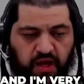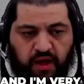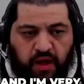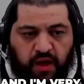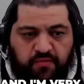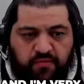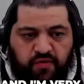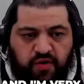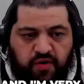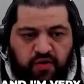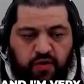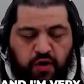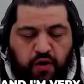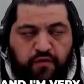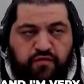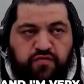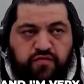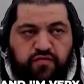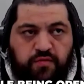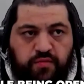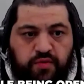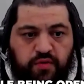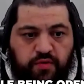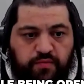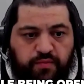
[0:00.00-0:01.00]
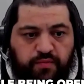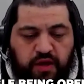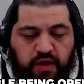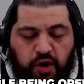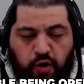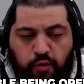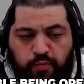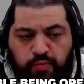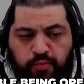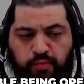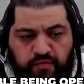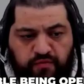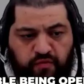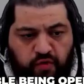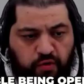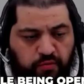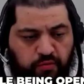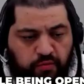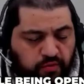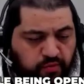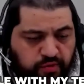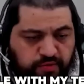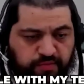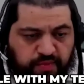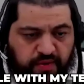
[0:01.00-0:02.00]
I'm very comfortable being open and
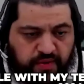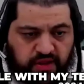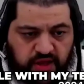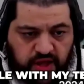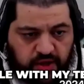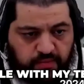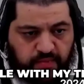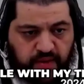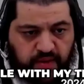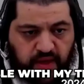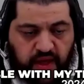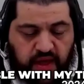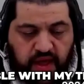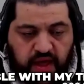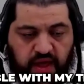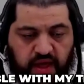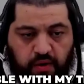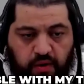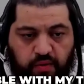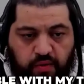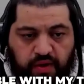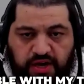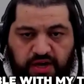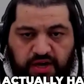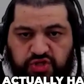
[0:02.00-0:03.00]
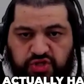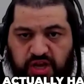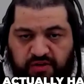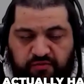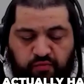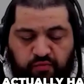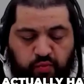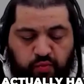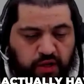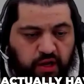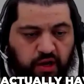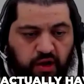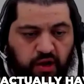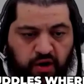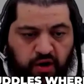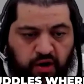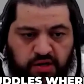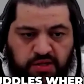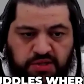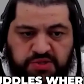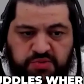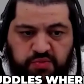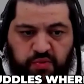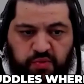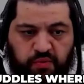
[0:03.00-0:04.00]
vulnerable with my team, and we actually have weekly
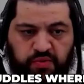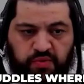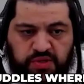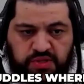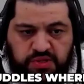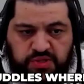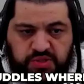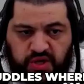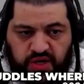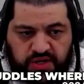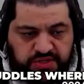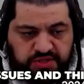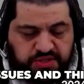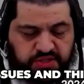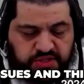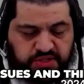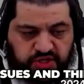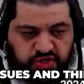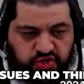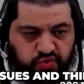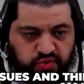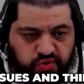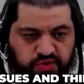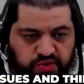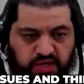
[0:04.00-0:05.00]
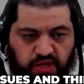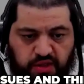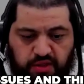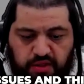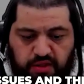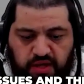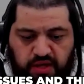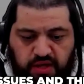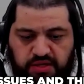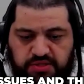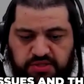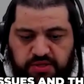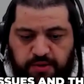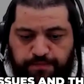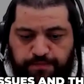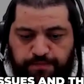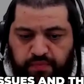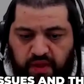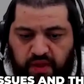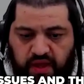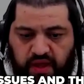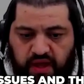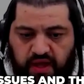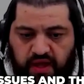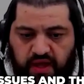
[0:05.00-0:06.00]
huddles where we discuss issues and things.
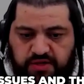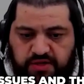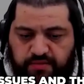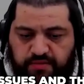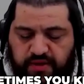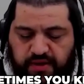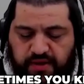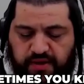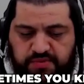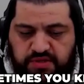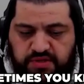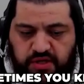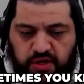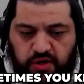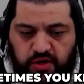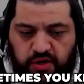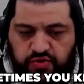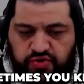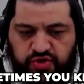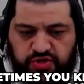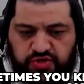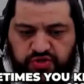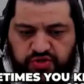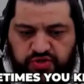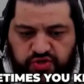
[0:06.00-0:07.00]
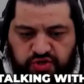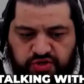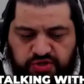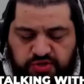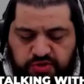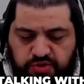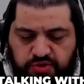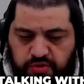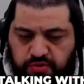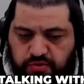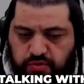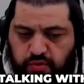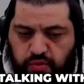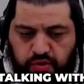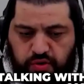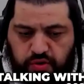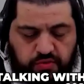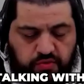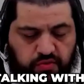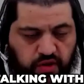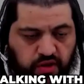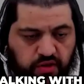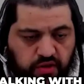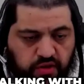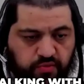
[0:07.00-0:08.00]
And sometimes, just
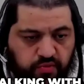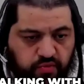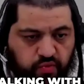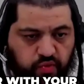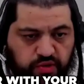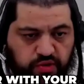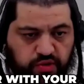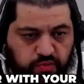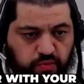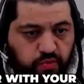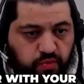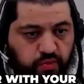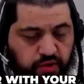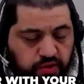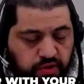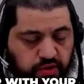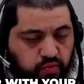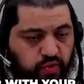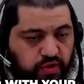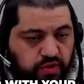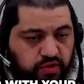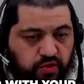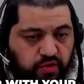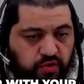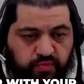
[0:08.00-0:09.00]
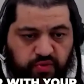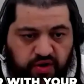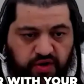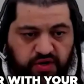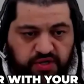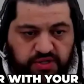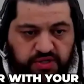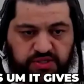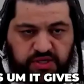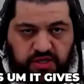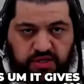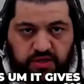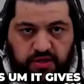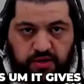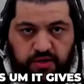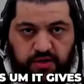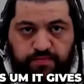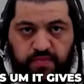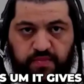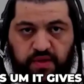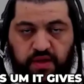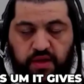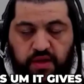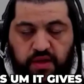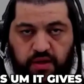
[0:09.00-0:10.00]
talking with your peers
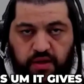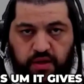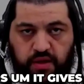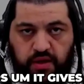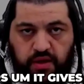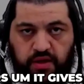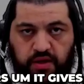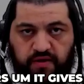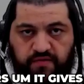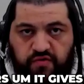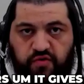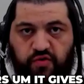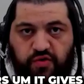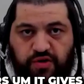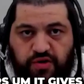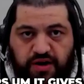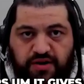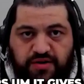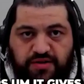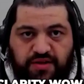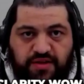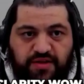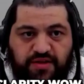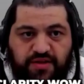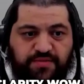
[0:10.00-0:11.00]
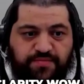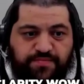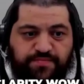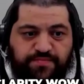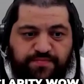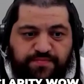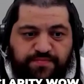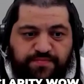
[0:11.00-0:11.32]
gives you clarity.